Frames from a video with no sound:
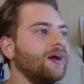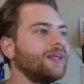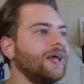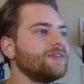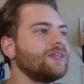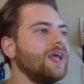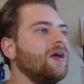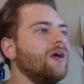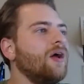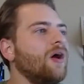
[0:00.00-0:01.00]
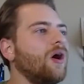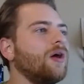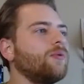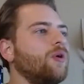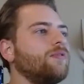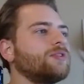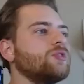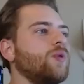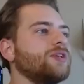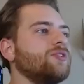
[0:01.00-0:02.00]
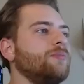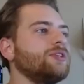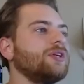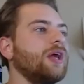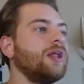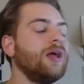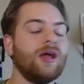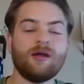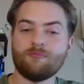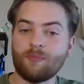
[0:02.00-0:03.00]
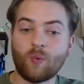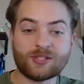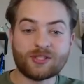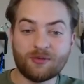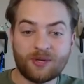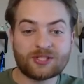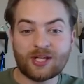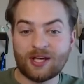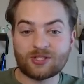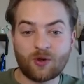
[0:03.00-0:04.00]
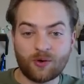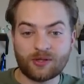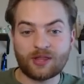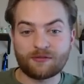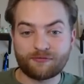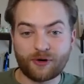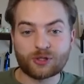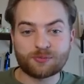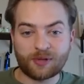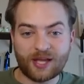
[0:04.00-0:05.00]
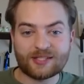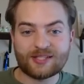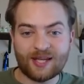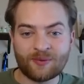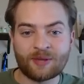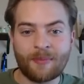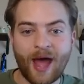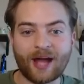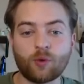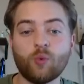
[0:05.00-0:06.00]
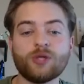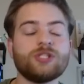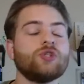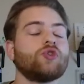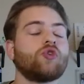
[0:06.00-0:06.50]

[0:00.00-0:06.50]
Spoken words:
Kent State on the road versus Western Michigan. Western Michigan is currently the first place team in the MAC, which is